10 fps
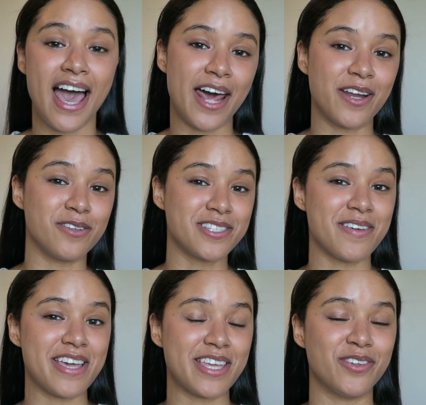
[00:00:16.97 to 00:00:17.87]
And also
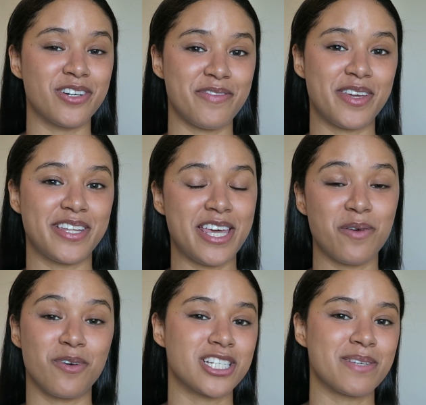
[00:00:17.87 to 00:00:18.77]
ignore if you can hear the
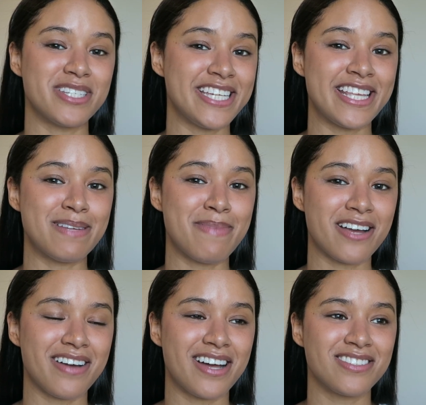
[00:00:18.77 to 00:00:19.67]
washing machine in the
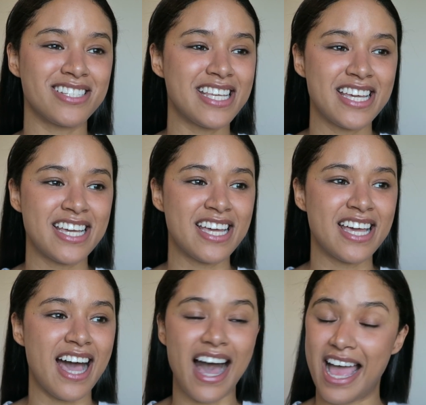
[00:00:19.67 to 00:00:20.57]
background.
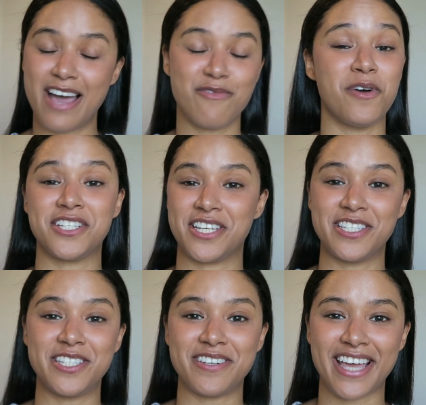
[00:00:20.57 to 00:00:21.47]
I have washing
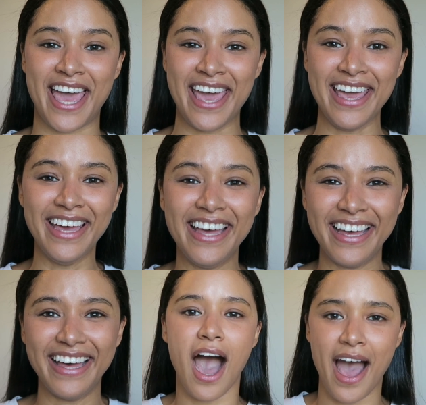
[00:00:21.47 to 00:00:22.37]
to do, okay?
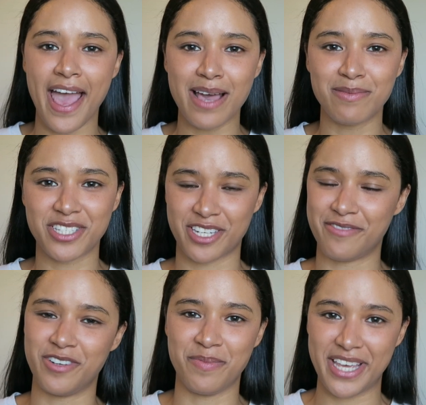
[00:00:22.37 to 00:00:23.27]
I am just gonna
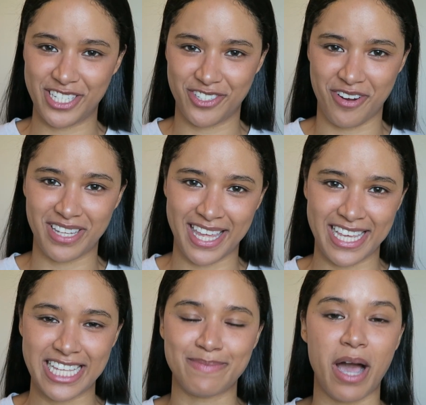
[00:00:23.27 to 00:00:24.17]
film the intro like
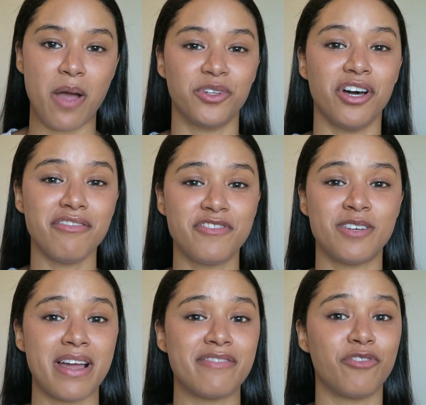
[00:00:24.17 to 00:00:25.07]
this, but I will not
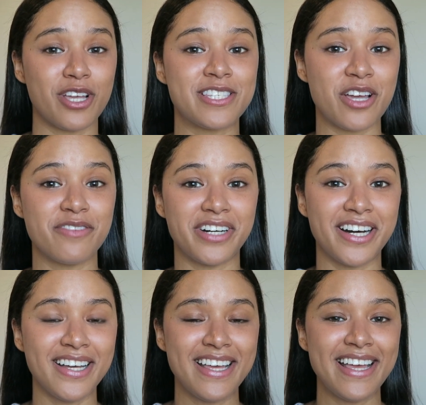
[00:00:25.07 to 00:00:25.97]
film my
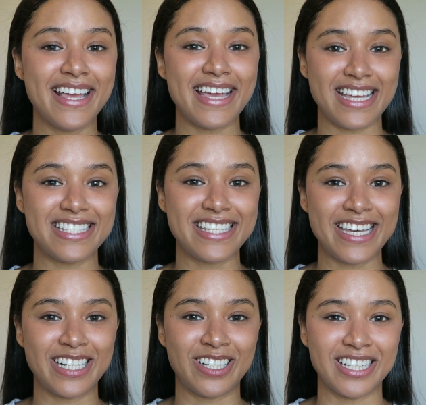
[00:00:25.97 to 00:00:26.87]
voiceover
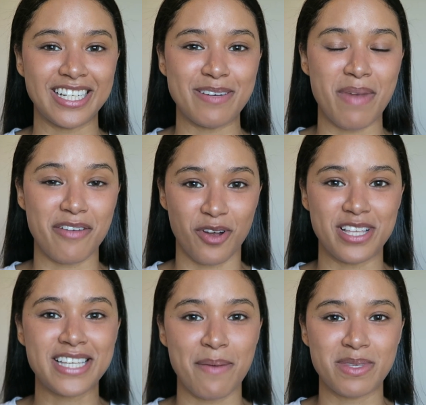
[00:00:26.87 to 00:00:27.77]
until my
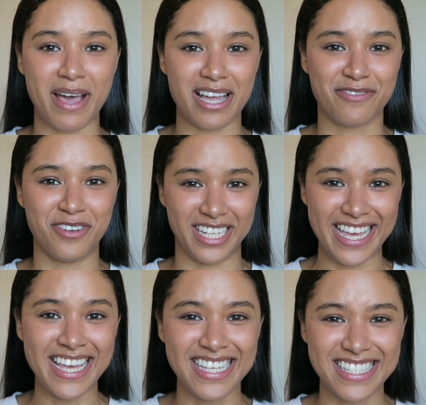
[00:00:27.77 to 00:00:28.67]
voice comes back fully.